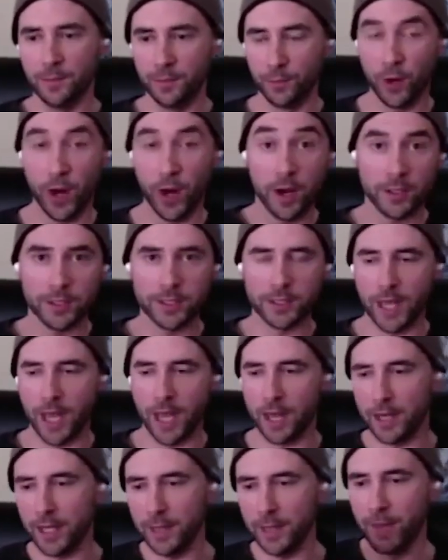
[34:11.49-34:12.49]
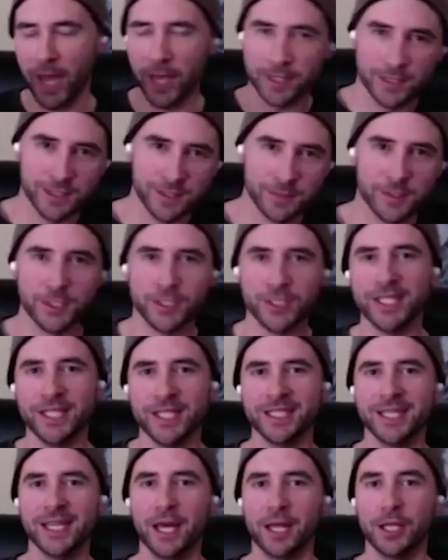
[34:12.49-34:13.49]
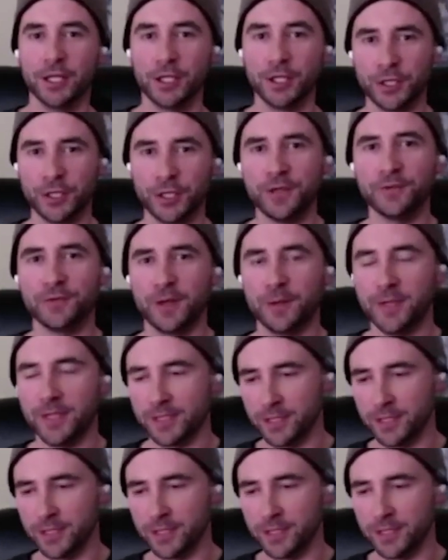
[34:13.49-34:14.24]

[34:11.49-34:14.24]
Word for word: prior to that back into the machine, learning from it.